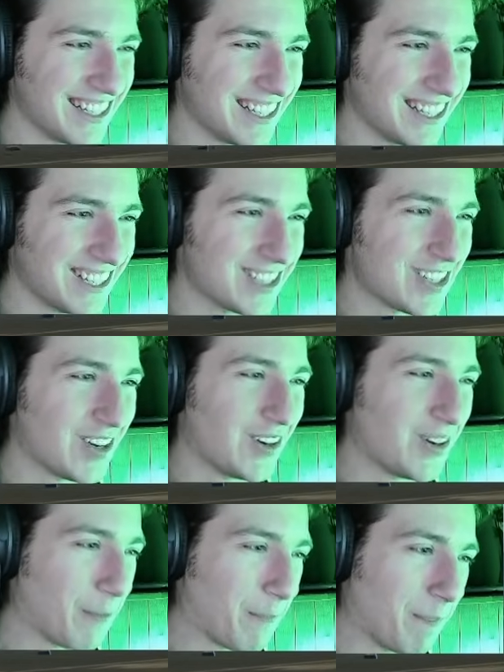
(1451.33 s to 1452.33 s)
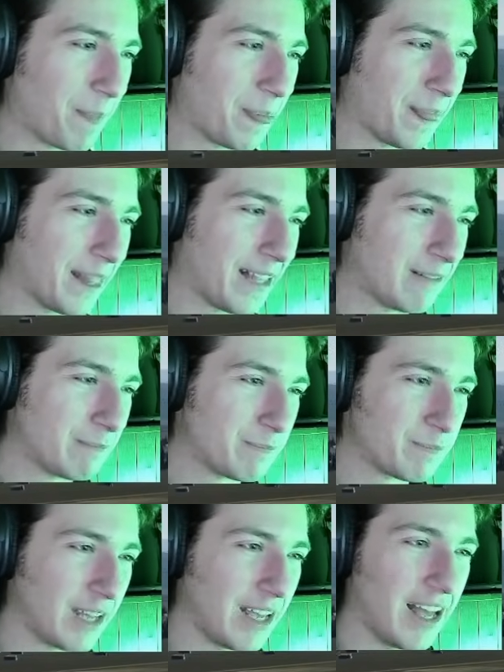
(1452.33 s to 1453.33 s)
So,
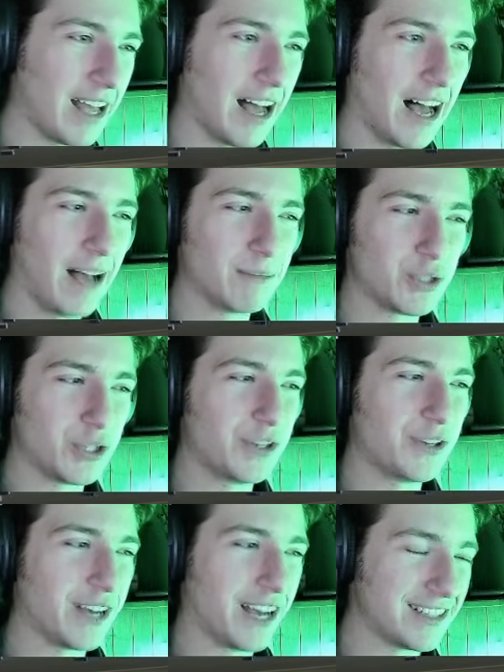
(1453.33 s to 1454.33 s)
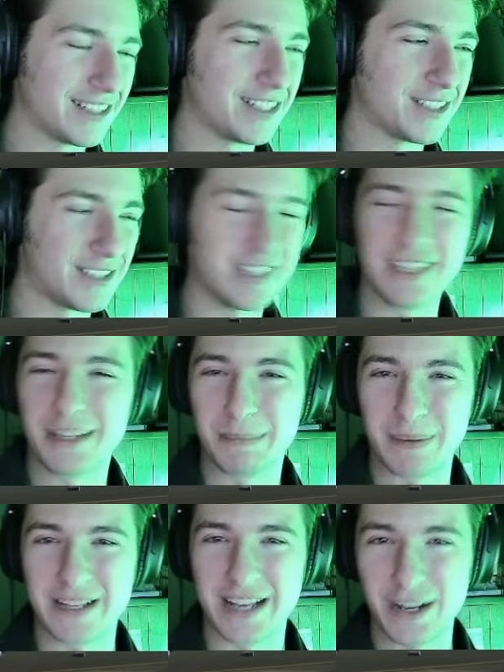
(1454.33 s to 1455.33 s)
I'm sure you guys can see the
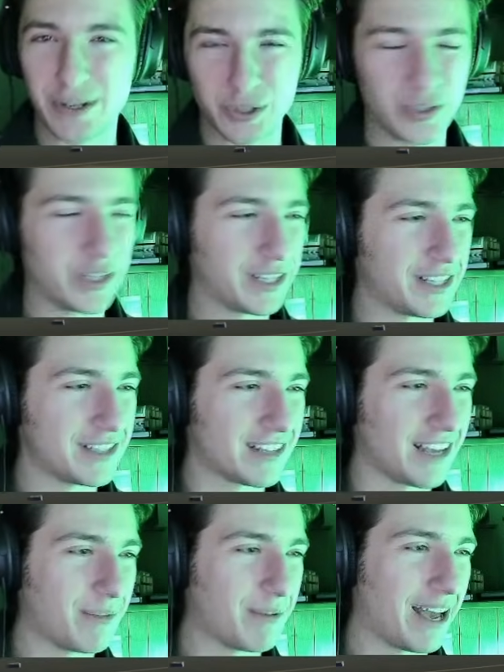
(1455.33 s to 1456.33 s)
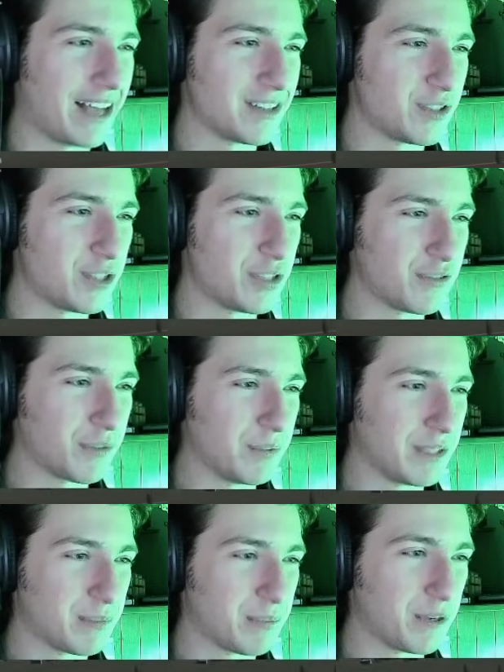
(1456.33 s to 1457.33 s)
potential that this game has just from
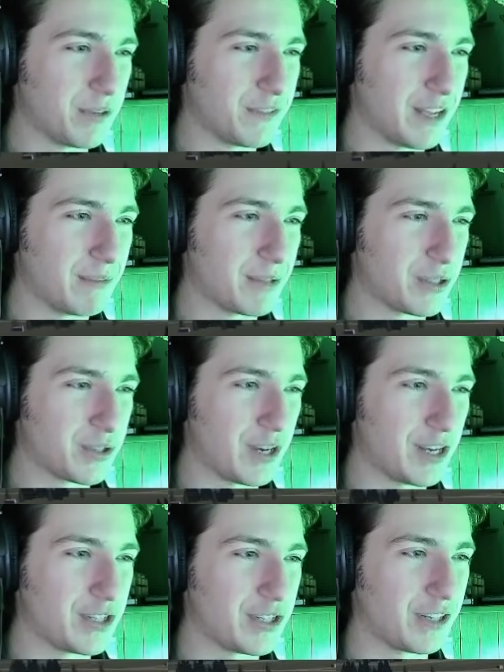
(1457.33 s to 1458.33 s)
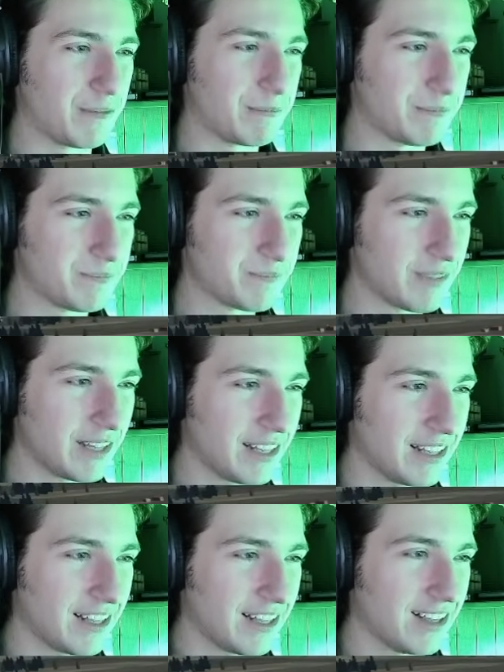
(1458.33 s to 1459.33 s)
this brief demonstration.
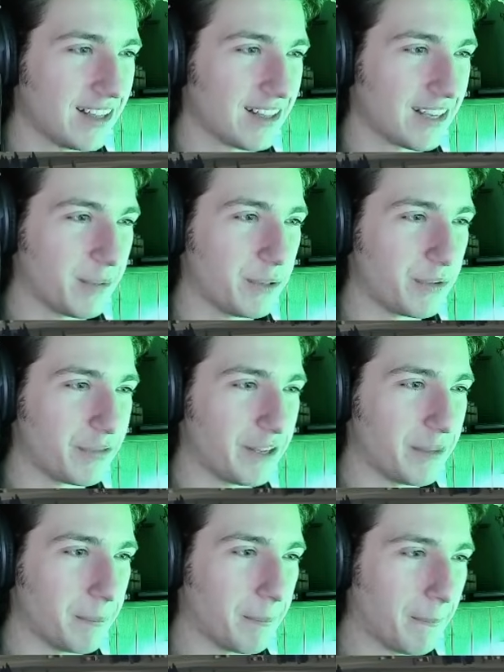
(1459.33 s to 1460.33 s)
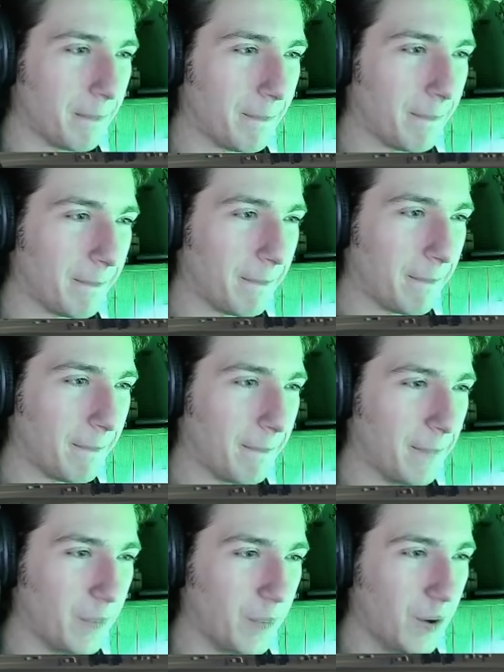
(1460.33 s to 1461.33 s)
Can we do a flip?
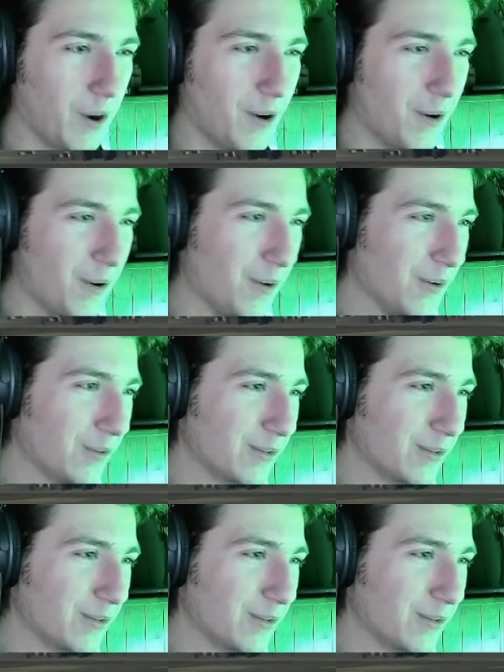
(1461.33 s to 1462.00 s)
Whoa!